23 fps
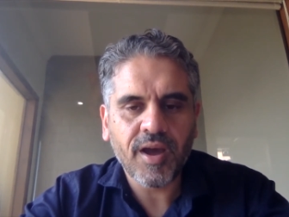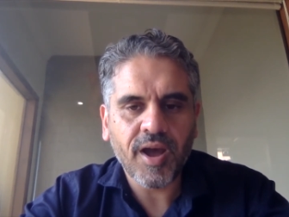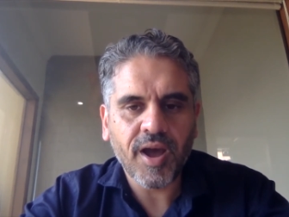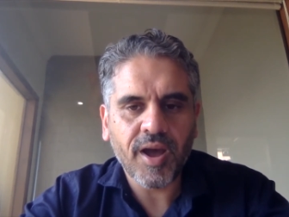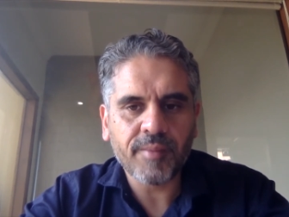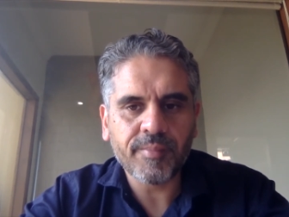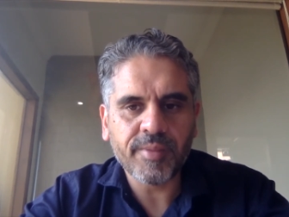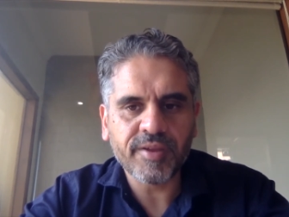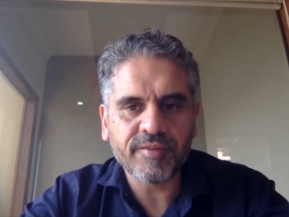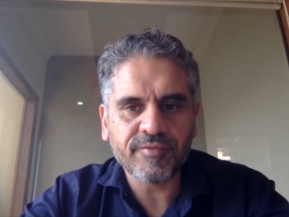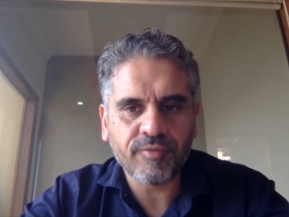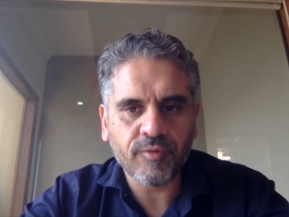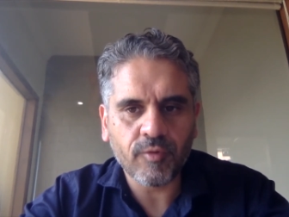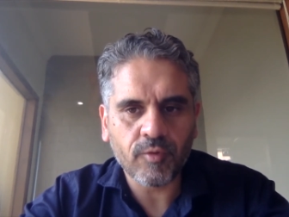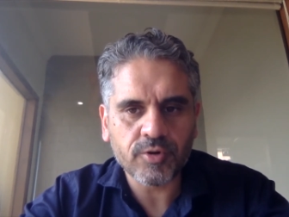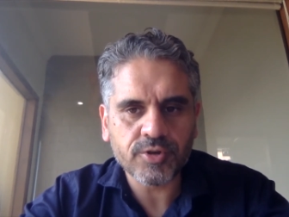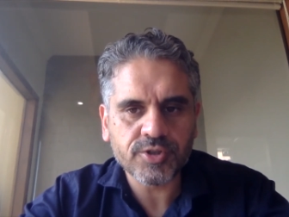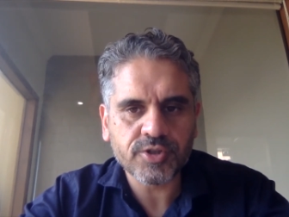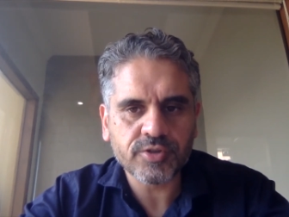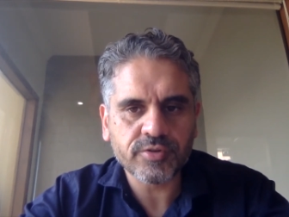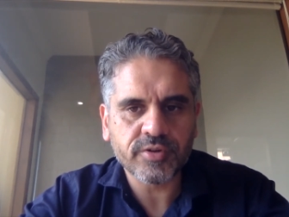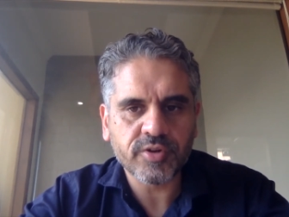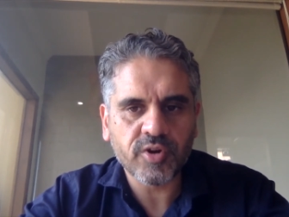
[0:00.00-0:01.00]
are being
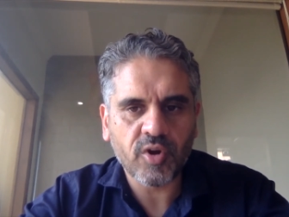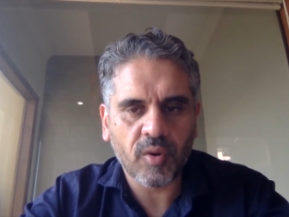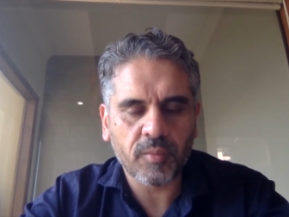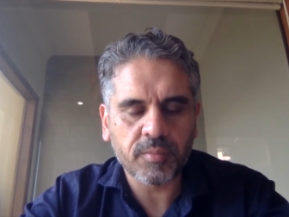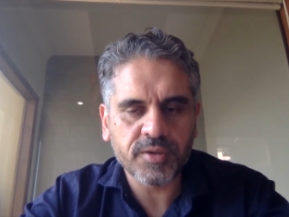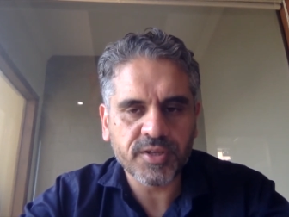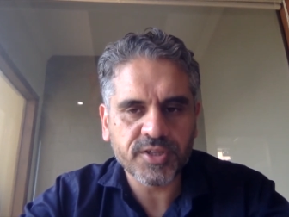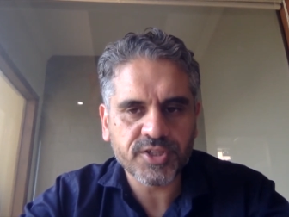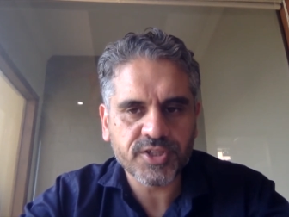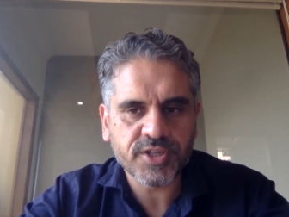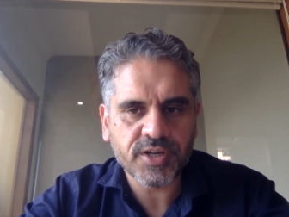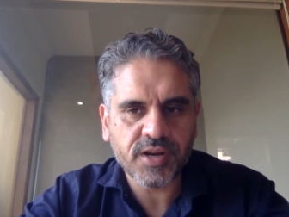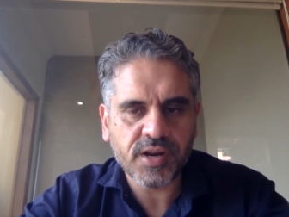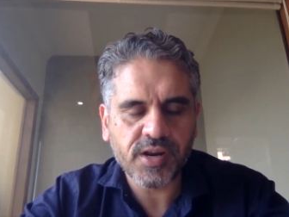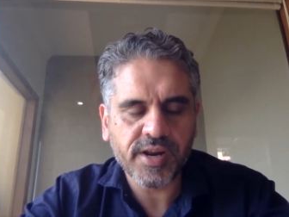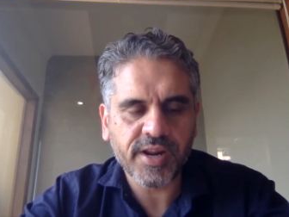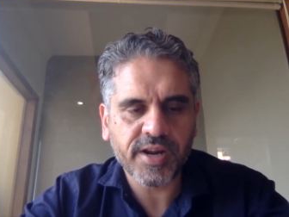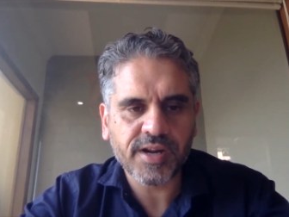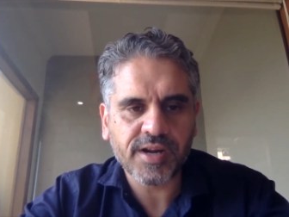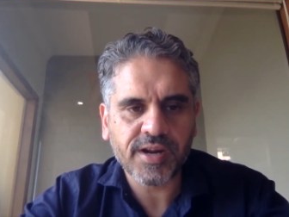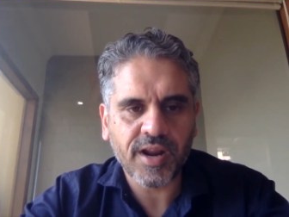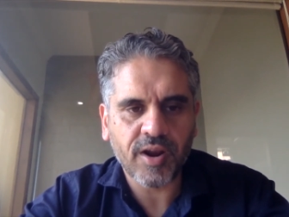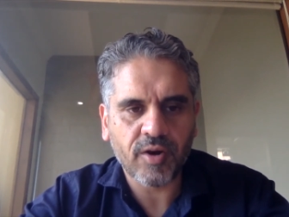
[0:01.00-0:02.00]
forced to adopt digital
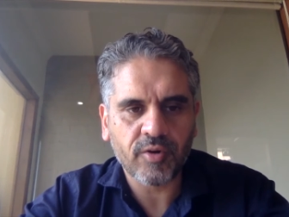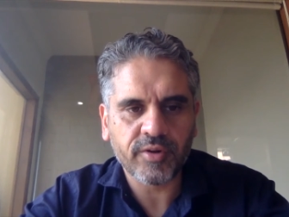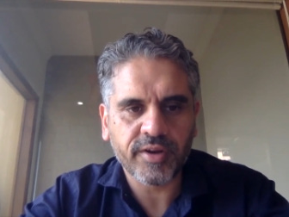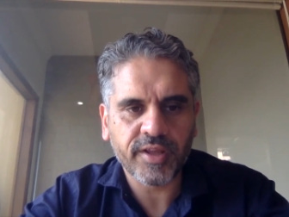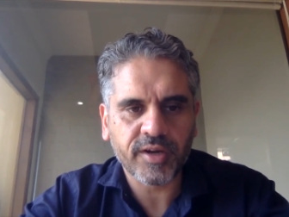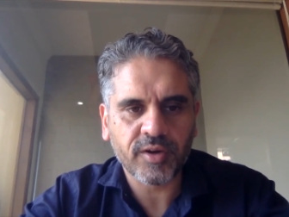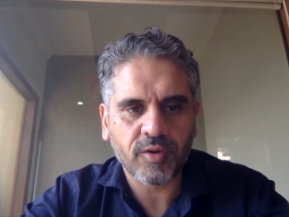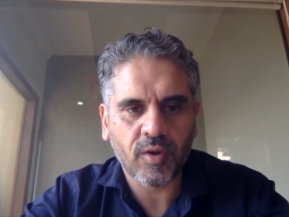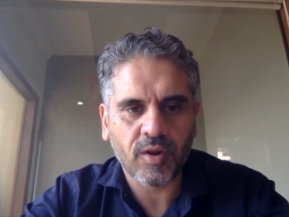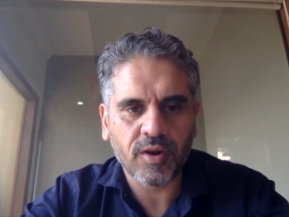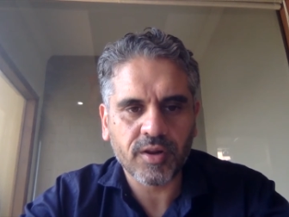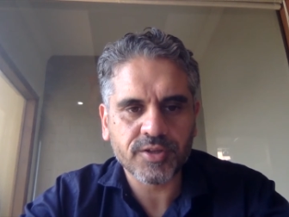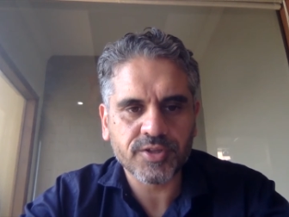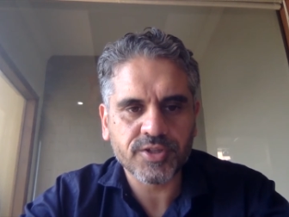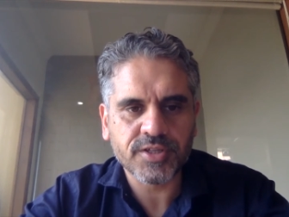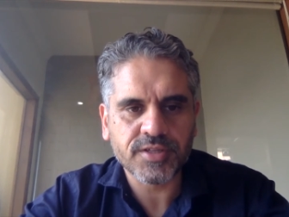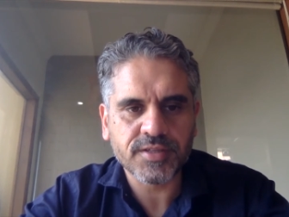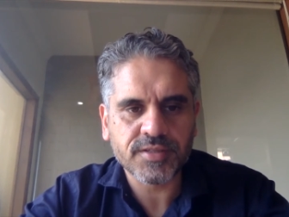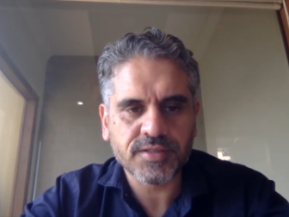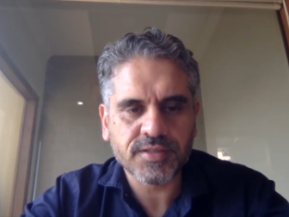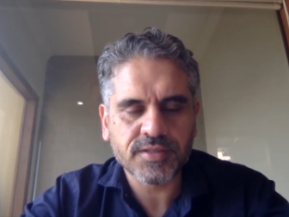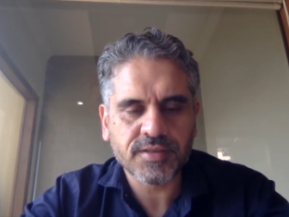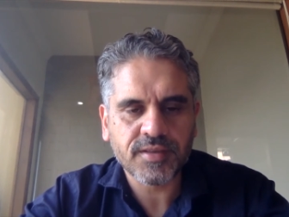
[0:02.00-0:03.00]
and cloud
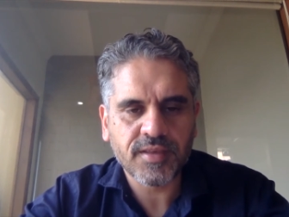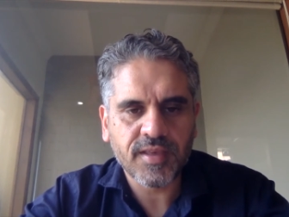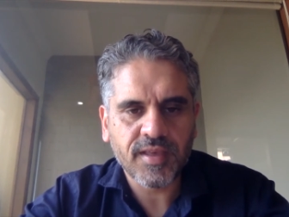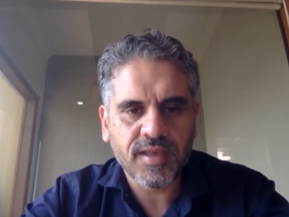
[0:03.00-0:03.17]
technologies.